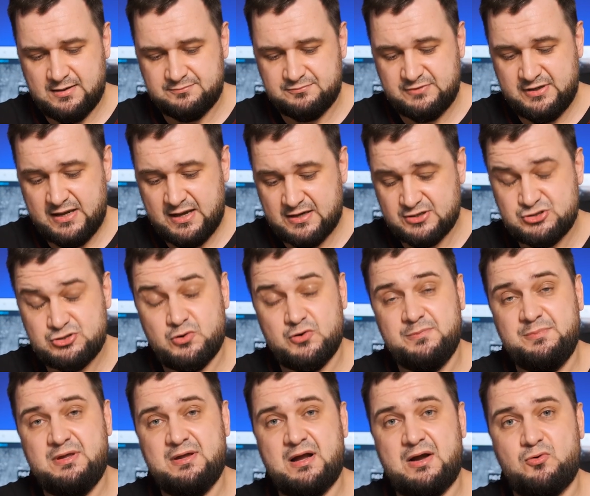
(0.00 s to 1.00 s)
They are
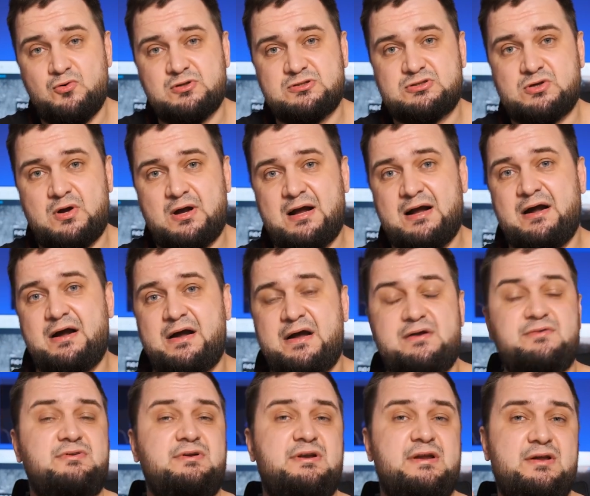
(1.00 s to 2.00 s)
showing me also a
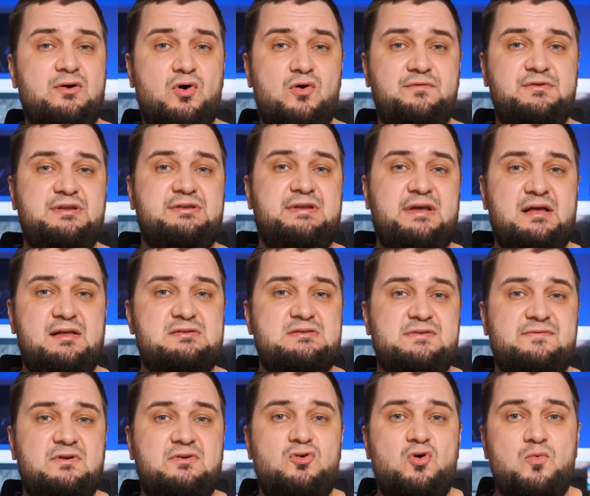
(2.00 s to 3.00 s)
higher degree of details
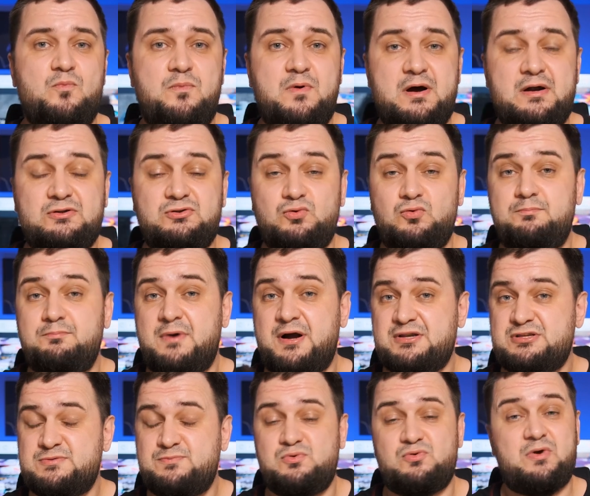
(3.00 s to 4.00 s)
even compared to
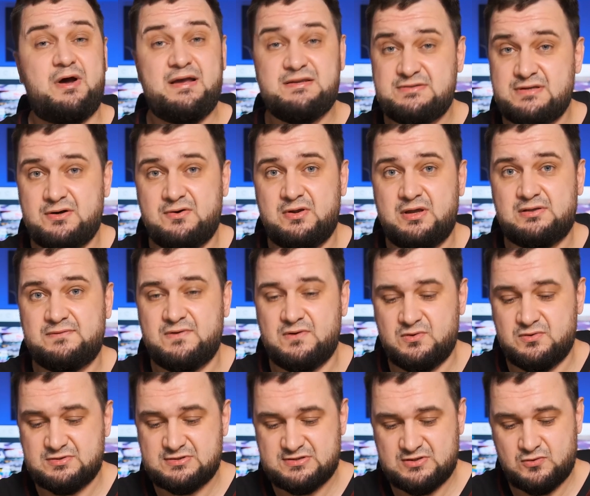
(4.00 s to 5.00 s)
much pricier
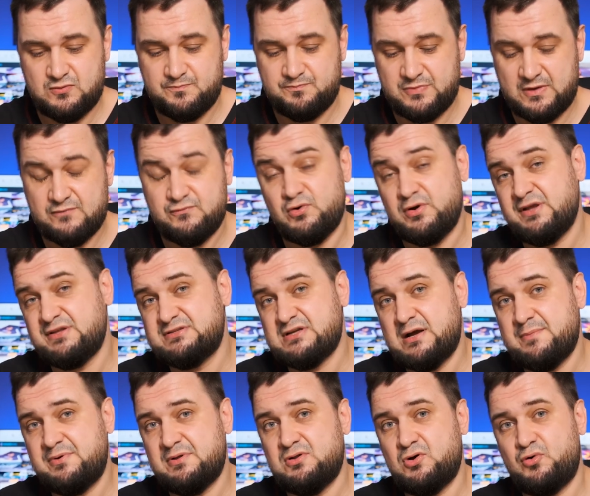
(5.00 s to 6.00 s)
headphones. So, for
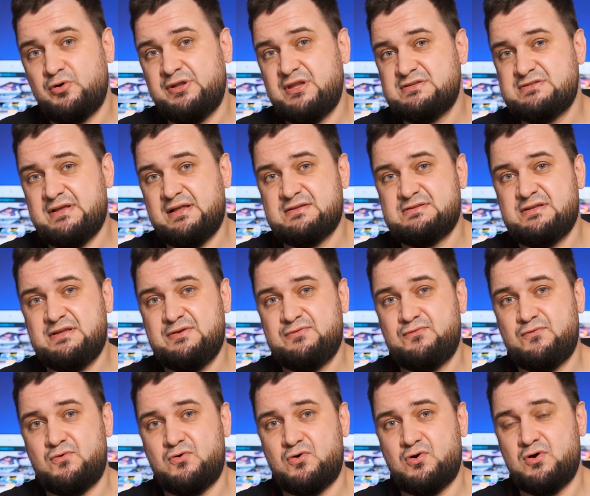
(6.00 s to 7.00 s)
example, Odyssey
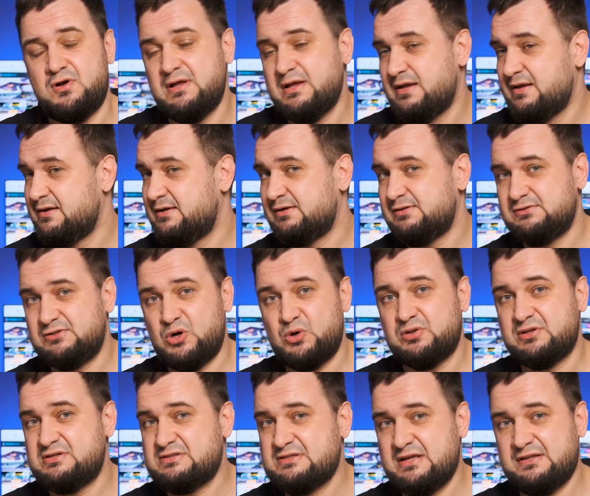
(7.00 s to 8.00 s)
LCD4
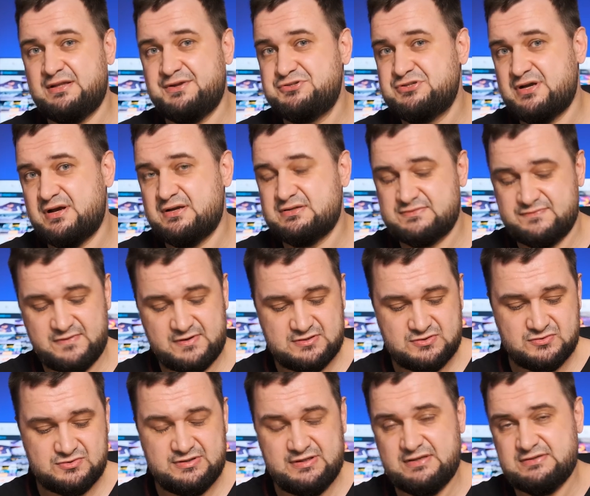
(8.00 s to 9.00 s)
don't stand a chance
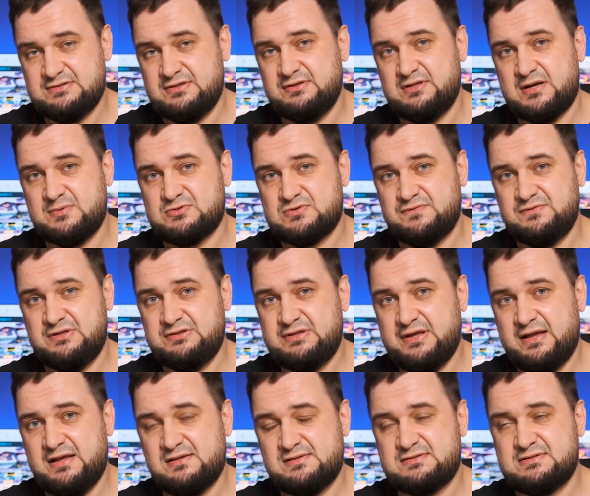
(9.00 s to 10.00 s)
versus this in terms of
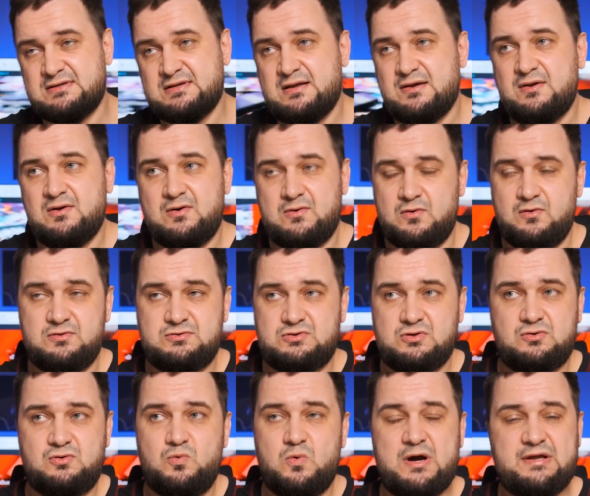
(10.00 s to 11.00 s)
details.
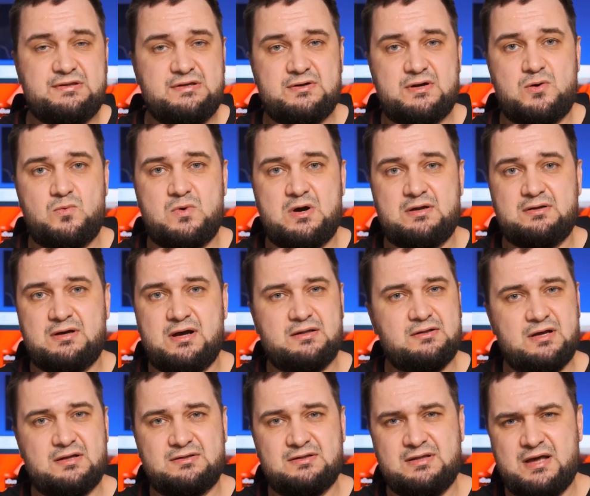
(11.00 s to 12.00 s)
Also, Quad Era 1 are
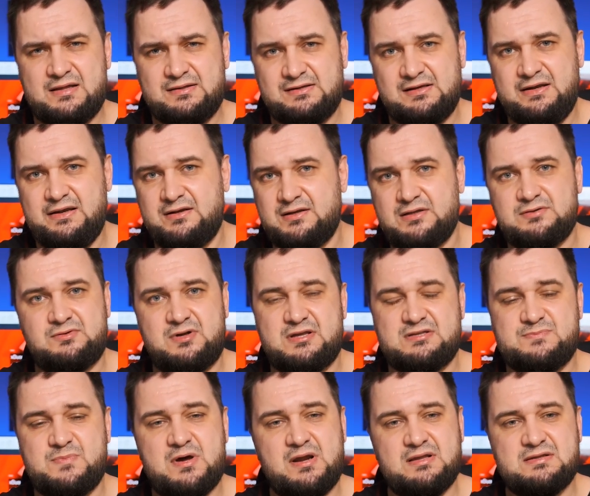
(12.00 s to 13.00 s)
not that clean and
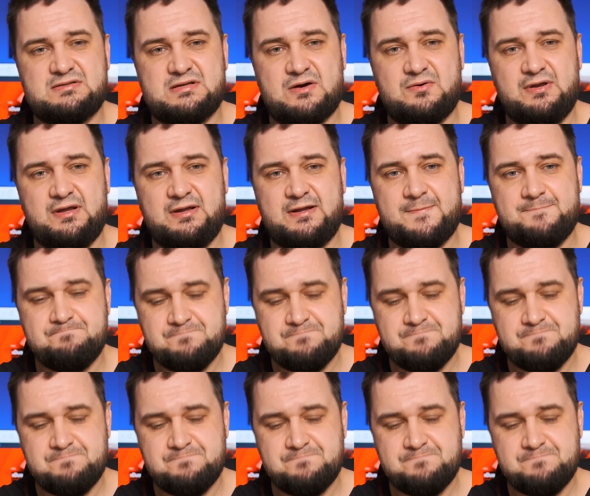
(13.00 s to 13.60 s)
transparent sounding.